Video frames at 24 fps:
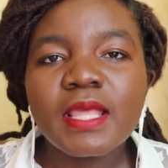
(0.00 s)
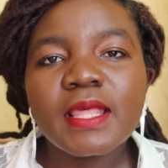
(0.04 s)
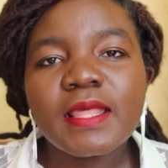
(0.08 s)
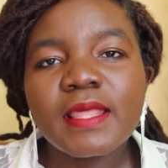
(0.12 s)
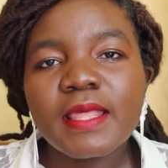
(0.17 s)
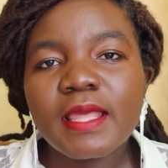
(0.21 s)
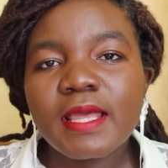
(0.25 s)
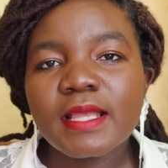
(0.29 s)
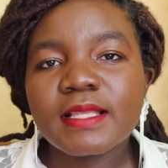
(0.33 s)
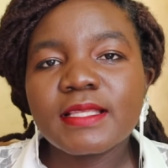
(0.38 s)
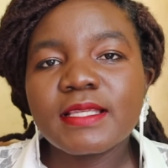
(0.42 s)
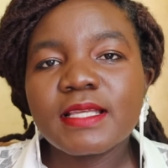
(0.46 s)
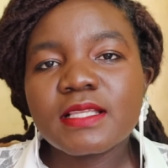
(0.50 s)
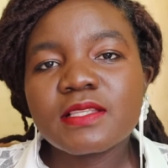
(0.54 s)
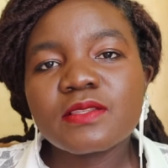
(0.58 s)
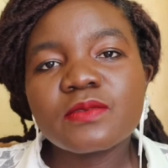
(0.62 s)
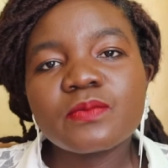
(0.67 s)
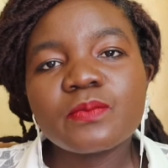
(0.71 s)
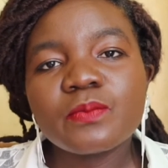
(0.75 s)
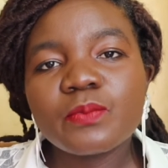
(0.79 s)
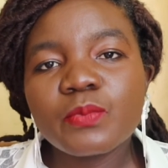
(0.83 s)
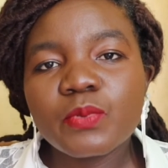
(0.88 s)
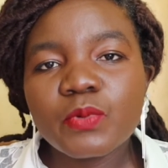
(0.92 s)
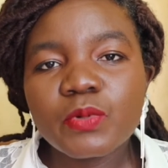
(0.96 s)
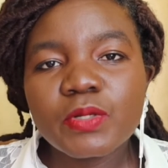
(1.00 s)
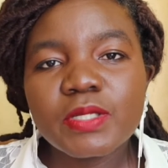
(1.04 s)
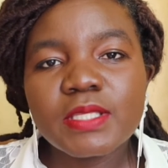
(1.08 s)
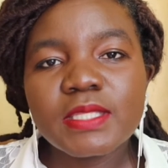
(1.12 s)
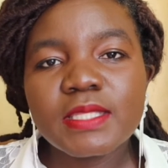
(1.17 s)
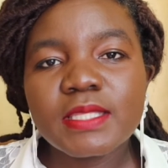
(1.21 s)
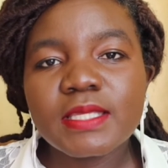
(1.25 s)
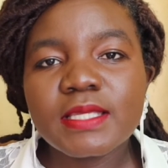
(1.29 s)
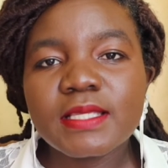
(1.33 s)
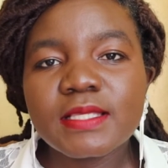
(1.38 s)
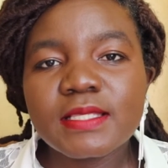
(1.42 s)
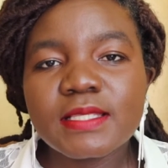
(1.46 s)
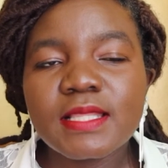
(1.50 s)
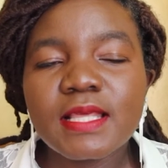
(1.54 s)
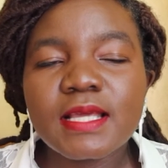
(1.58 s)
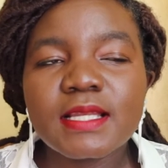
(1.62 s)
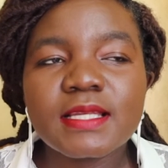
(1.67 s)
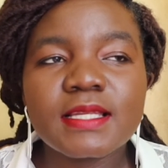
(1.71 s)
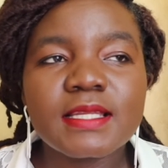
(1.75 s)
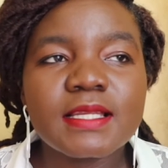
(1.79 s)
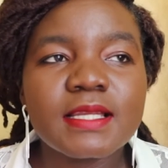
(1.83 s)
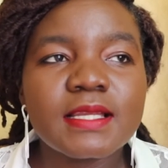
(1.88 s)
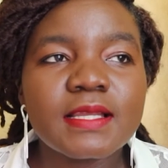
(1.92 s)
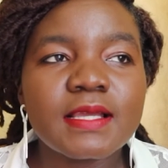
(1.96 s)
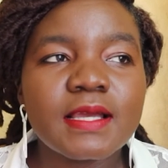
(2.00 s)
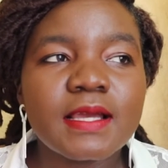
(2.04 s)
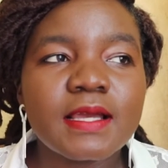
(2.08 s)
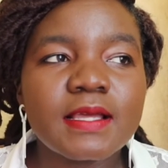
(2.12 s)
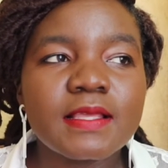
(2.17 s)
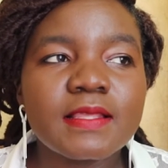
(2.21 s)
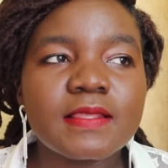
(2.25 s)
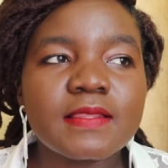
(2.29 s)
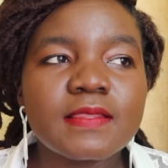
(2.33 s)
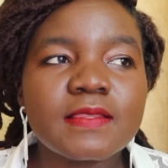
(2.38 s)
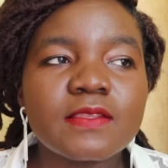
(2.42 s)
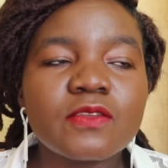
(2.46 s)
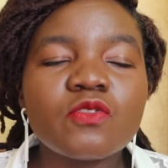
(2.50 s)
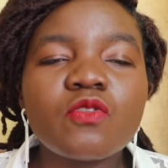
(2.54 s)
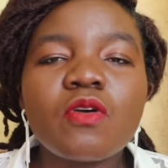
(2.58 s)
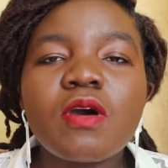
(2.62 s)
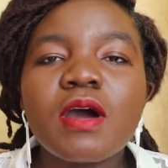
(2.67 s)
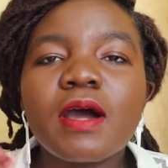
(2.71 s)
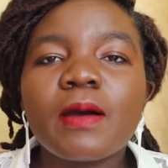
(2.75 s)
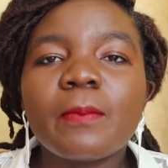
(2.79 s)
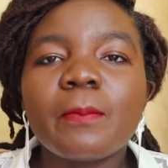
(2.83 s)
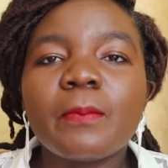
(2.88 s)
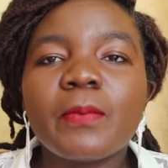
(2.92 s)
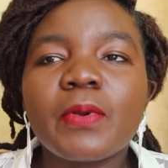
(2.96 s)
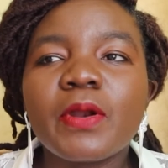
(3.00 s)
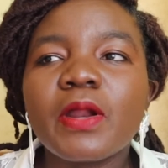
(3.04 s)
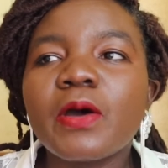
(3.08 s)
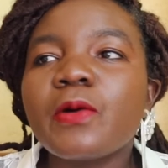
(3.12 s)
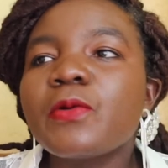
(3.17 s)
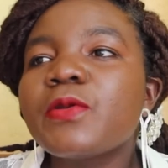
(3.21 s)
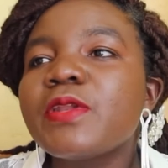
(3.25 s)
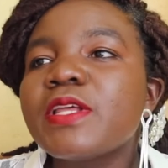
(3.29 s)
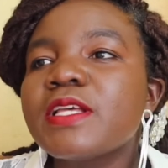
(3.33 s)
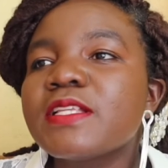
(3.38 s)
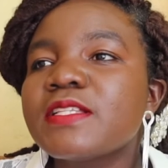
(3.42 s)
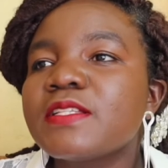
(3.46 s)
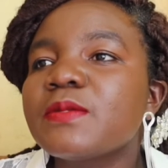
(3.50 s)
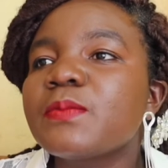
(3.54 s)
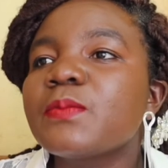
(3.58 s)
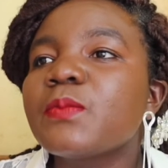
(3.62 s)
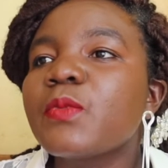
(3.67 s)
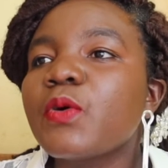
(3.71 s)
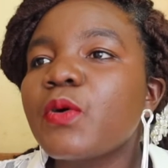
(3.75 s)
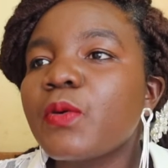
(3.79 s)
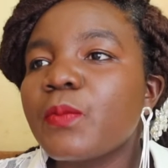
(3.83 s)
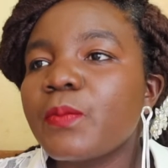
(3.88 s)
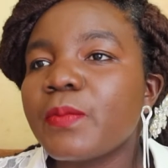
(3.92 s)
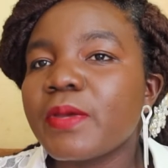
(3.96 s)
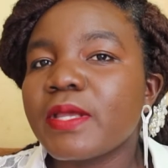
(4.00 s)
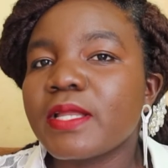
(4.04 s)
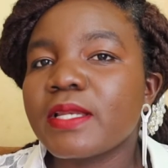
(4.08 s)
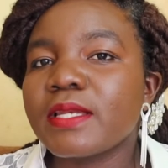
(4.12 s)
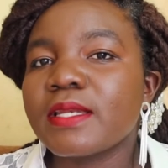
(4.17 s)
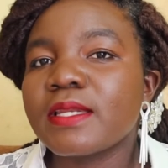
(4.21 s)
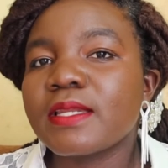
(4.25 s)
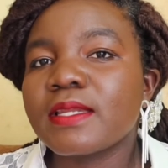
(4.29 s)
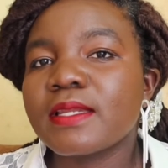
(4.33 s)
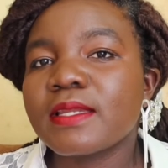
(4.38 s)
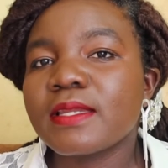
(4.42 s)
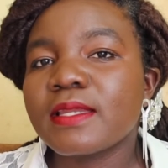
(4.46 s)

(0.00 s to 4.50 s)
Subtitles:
Just put things that your proudest moments